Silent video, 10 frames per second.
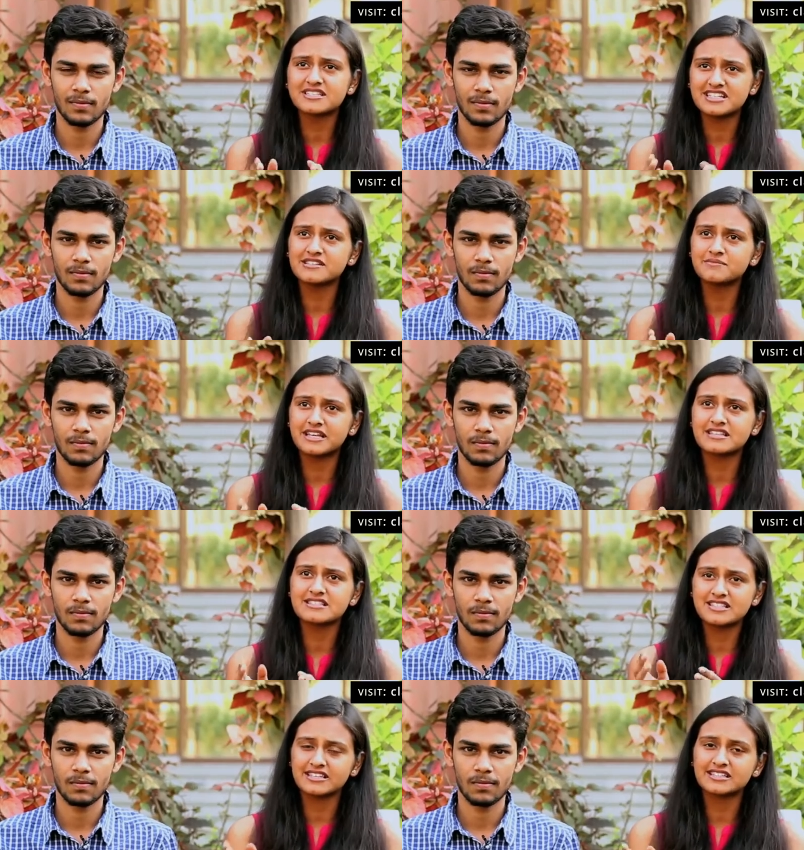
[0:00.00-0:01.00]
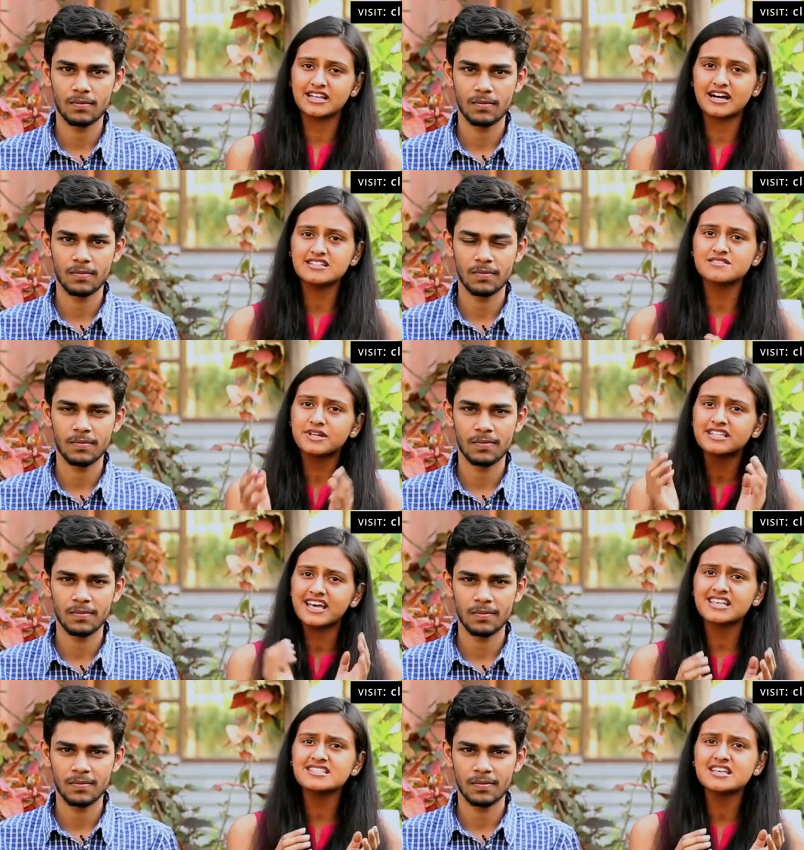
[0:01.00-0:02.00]
Speaker 1: taking place inside the class, but
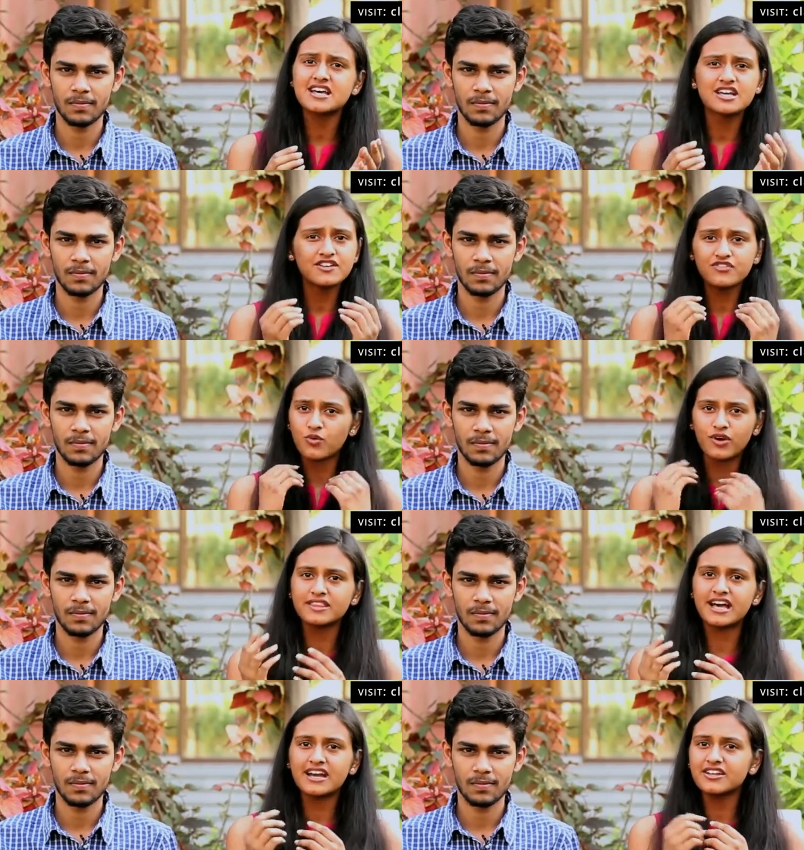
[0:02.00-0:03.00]
yes, if you want that,